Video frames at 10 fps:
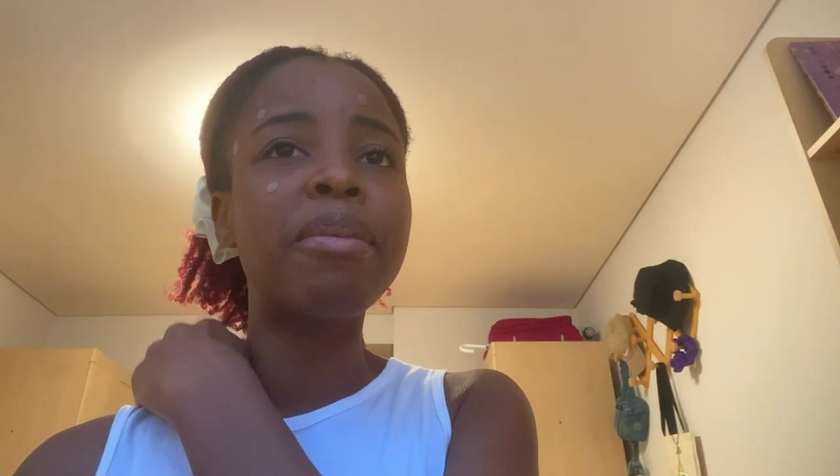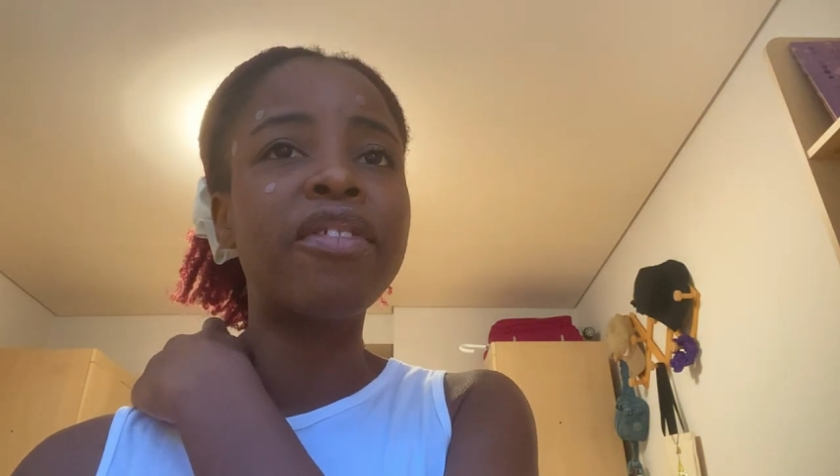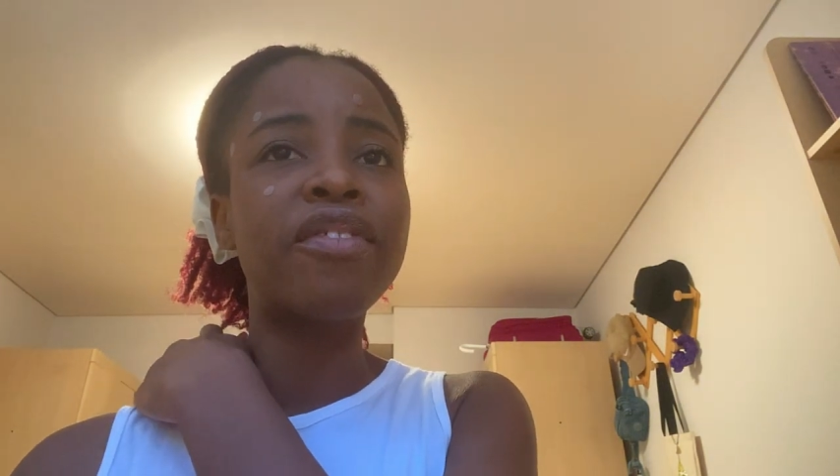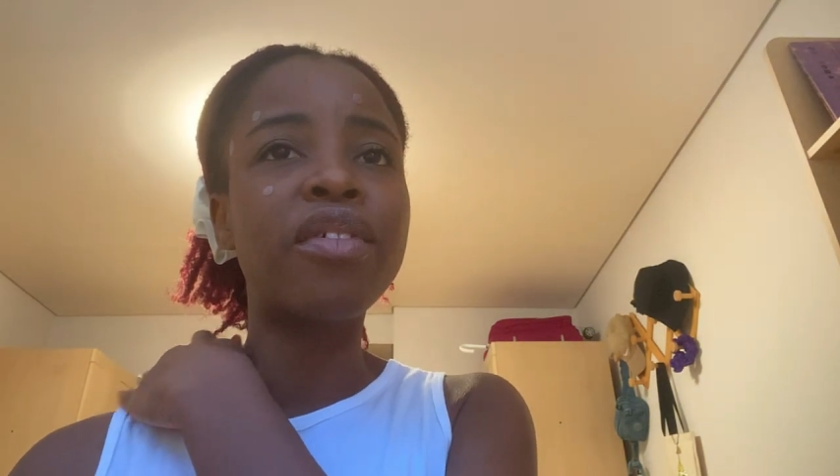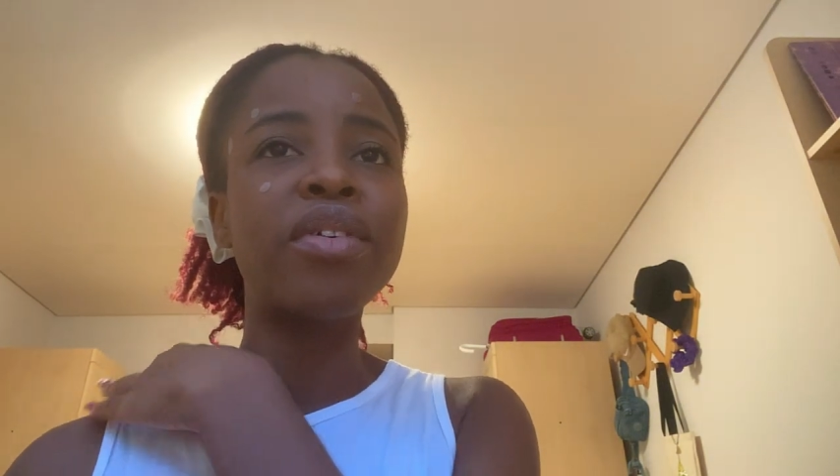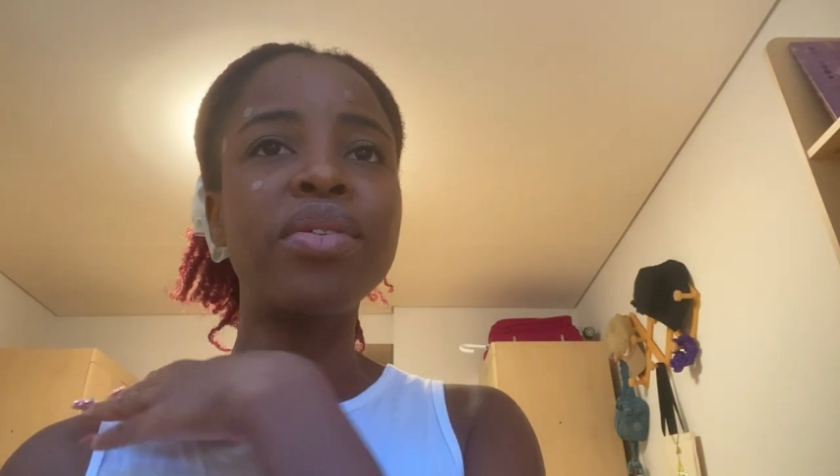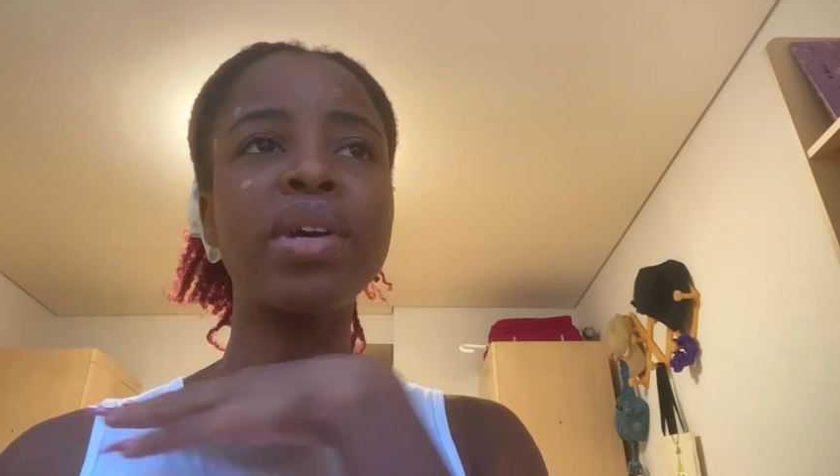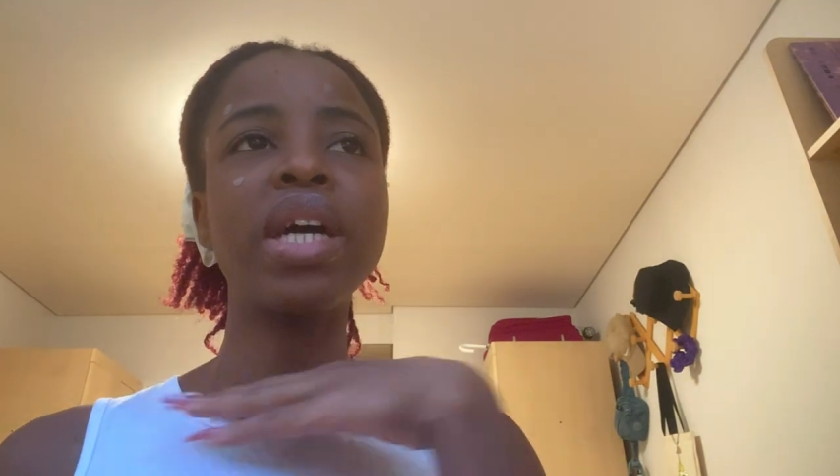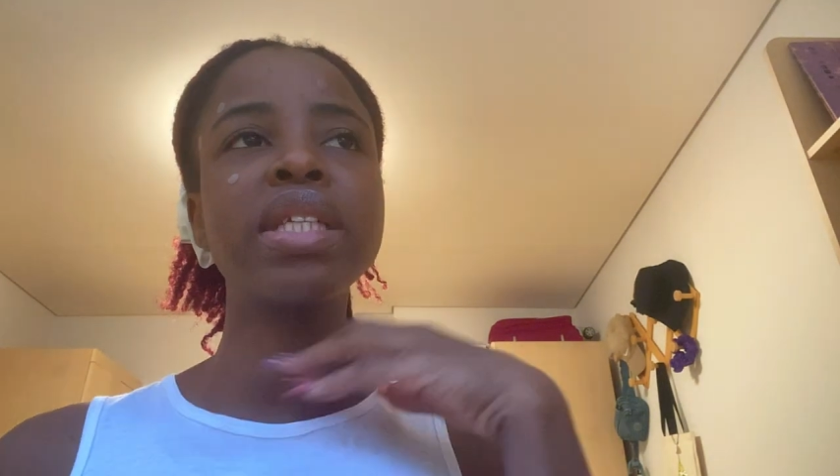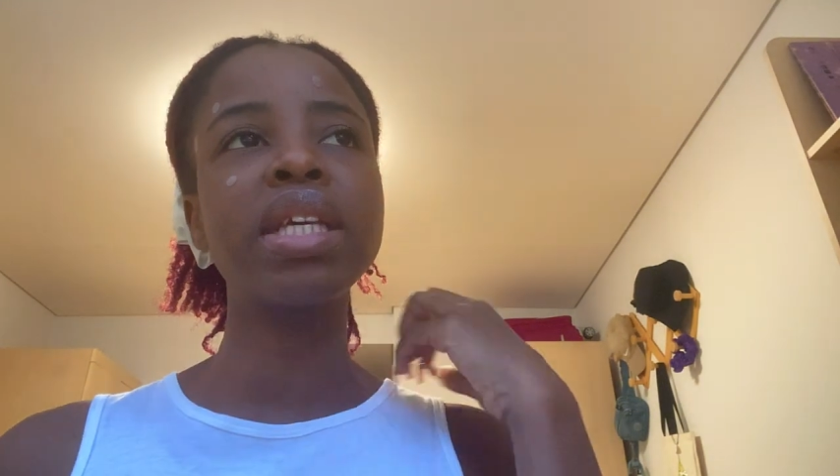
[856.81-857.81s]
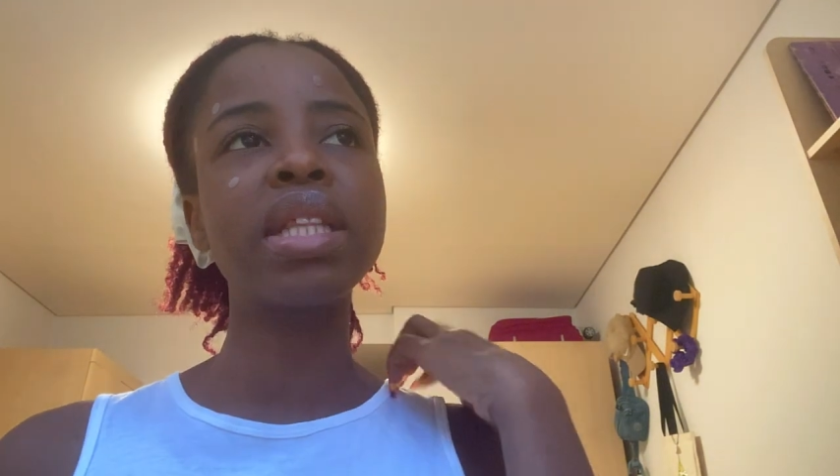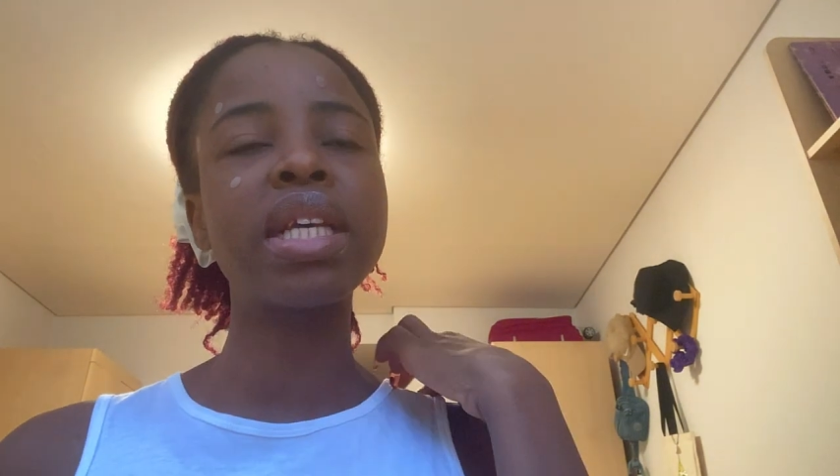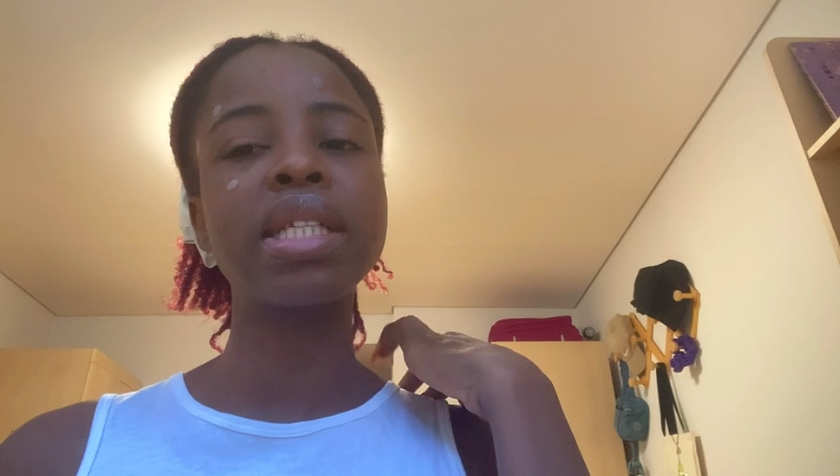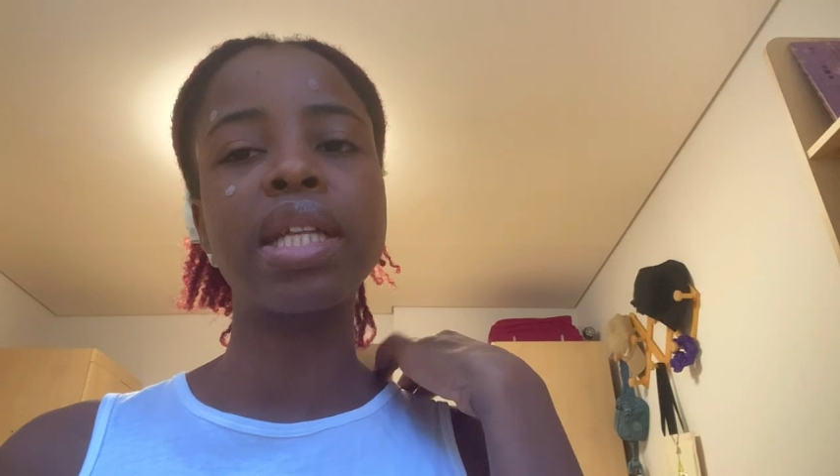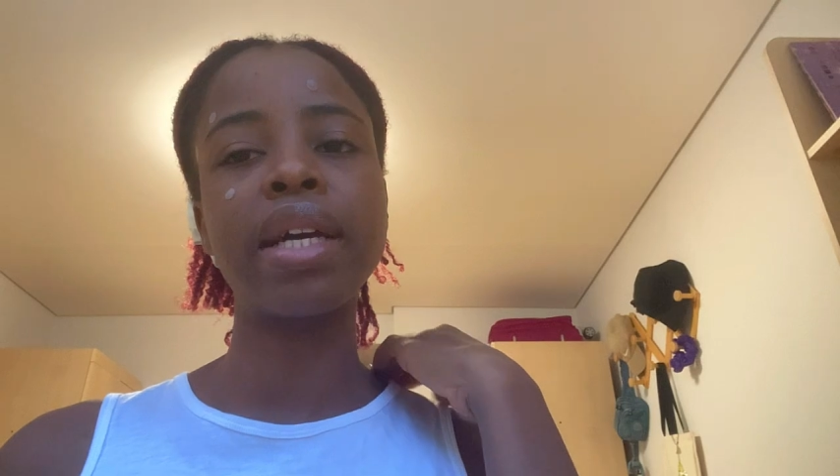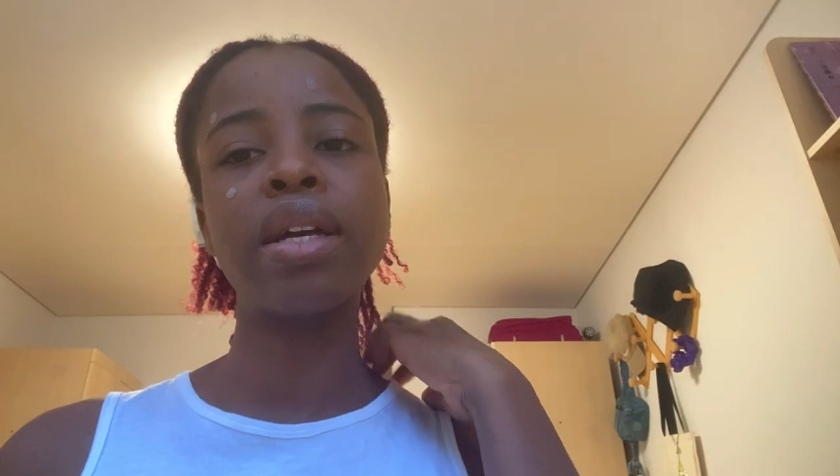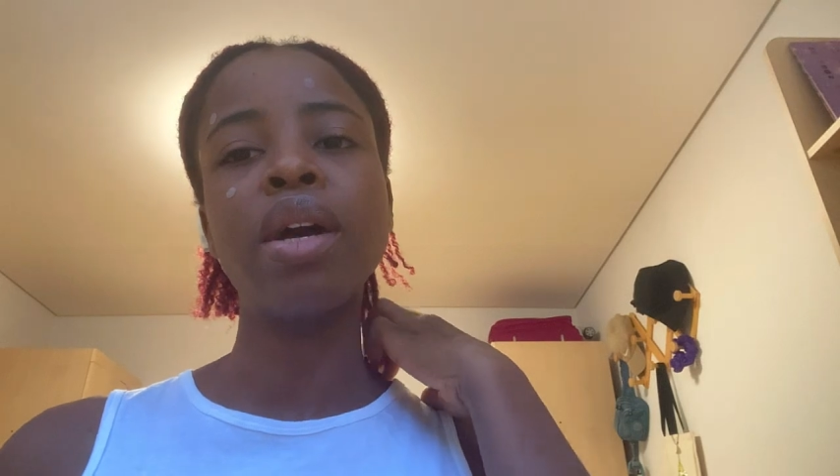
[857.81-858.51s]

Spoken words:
before, you can say things like,